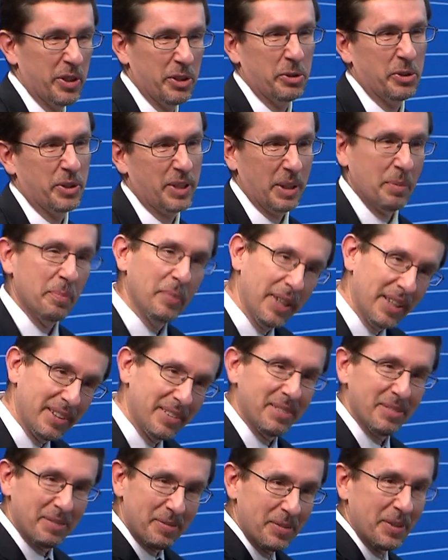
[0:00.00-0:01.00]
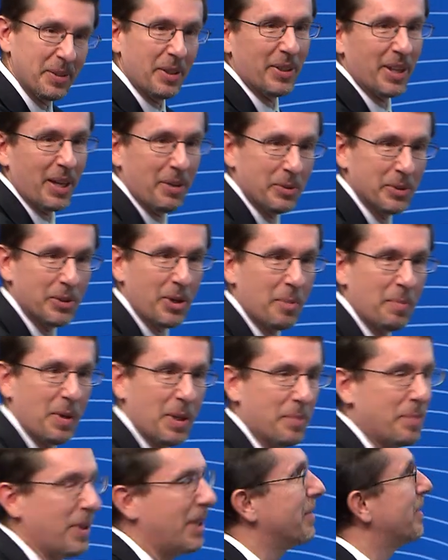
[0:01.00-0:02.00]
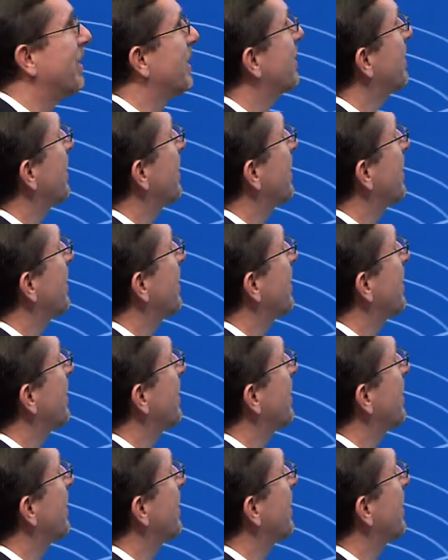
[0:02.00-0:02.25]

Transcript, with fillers: interesting, but okay, we'll talk about the benefits